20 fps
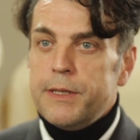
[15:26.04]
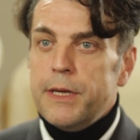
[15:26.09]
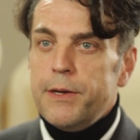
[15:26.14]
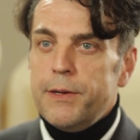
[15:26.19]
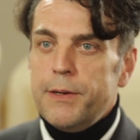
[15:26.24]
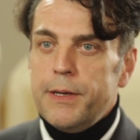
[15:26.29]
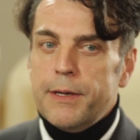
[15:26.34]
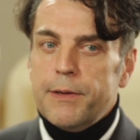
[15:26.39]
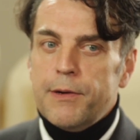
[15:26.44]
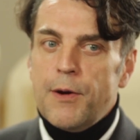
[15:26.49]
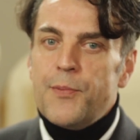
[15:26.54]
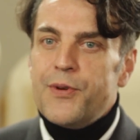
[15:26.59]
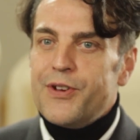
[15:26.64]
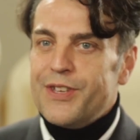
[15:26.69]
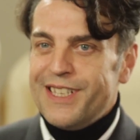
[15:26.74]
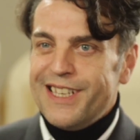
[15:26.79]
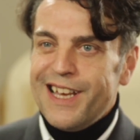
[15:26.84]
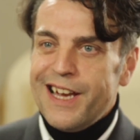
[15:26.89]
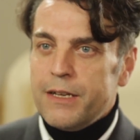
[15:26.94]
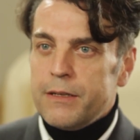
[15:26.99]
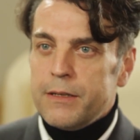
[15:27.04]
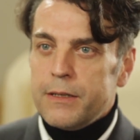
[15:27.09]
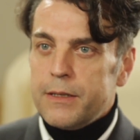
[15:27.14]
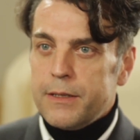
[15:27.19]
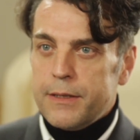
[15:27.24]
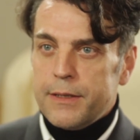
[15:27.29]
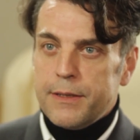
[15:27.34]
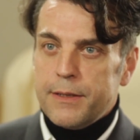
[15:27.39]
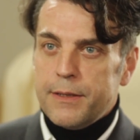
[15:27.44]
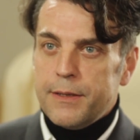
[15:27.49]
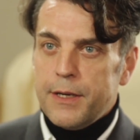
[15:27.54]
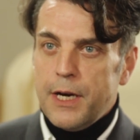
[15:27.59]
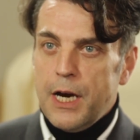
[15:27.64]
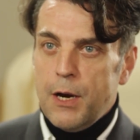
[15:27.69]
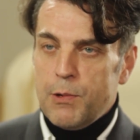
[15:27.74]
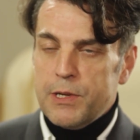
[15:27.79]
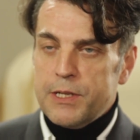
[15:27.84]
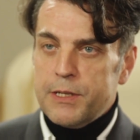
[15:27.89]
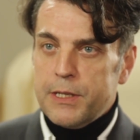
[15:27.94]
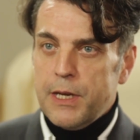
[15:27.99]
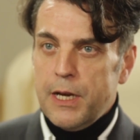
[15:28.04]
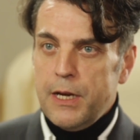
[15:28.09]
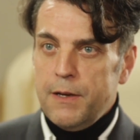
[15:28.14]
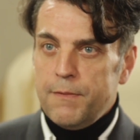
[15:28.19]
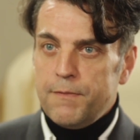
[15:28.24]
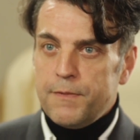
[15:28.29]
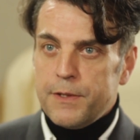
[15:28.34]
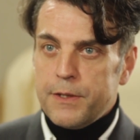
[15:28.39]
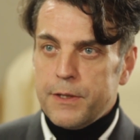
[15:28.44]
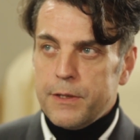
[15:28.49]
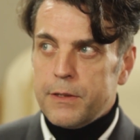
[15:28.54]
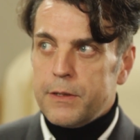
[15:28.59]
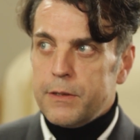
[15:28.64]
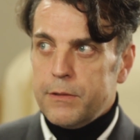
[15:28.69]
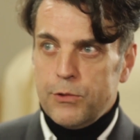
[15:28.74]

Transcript: they represent ourselves